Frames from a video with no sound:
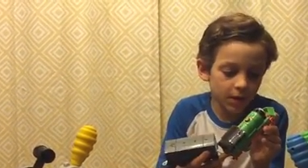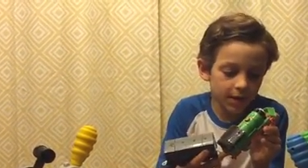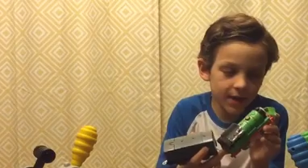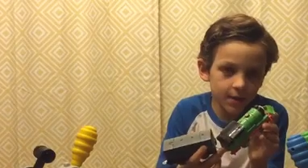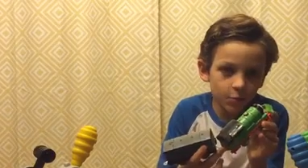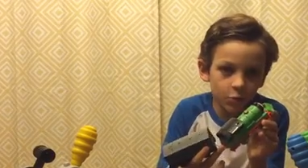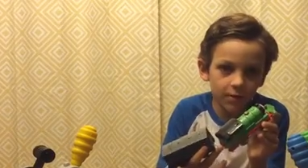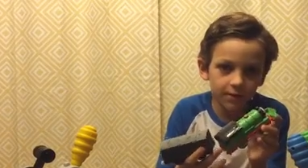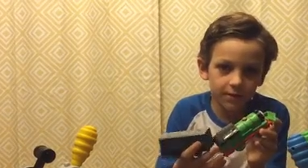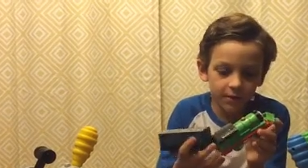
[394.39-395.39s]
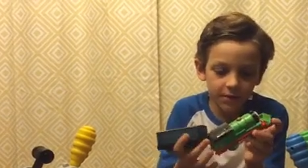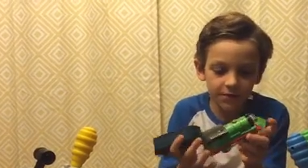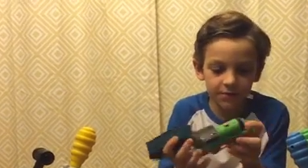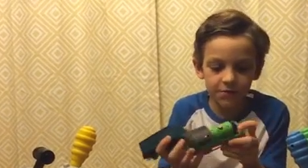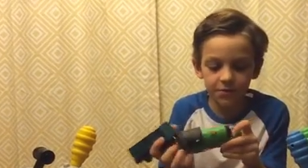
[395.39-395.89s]
it came with
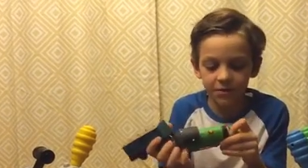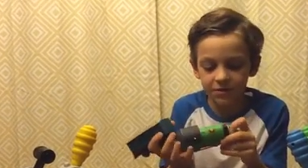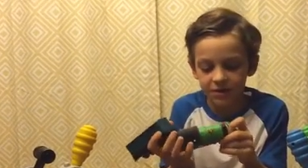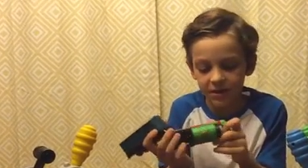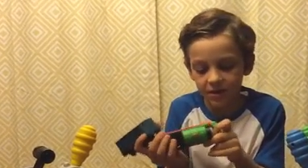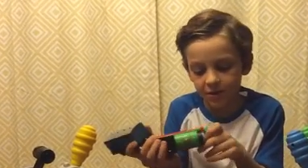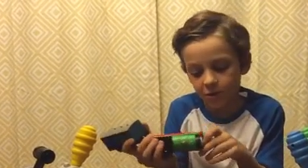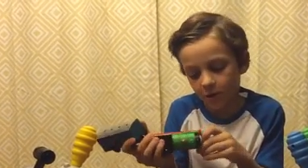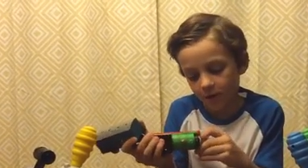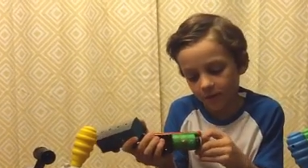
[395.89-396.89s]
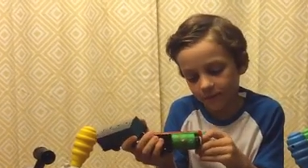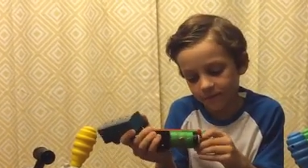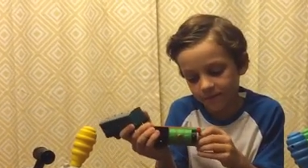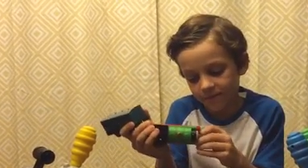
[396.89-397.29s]
because you can take it off.